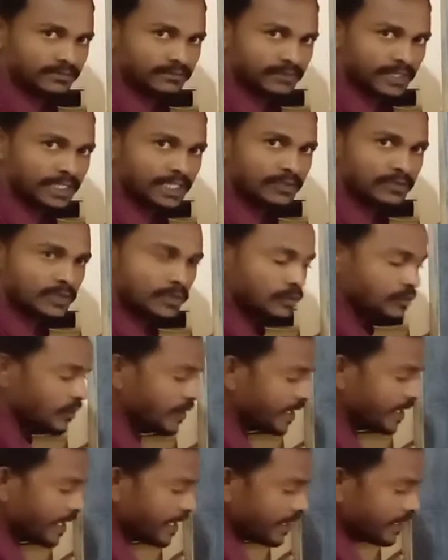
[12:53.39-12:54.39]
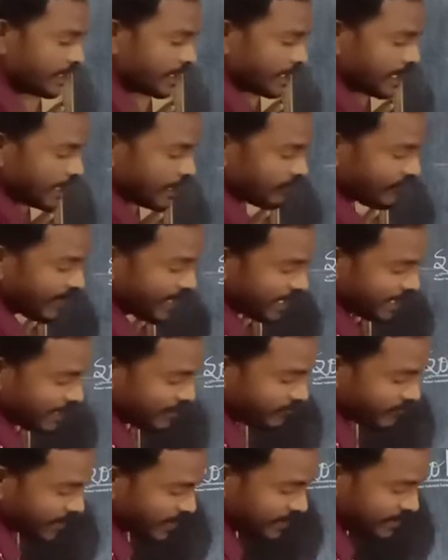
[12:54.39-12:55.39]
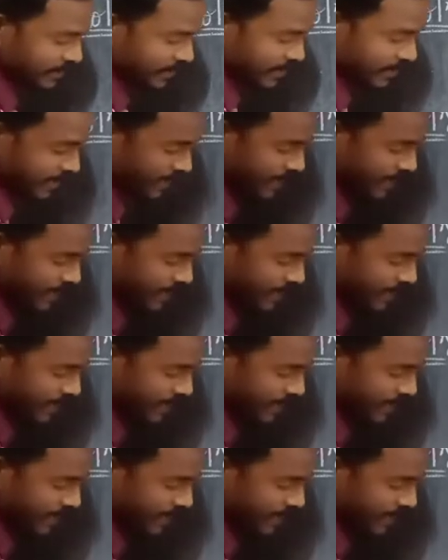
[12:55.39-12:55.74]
1221.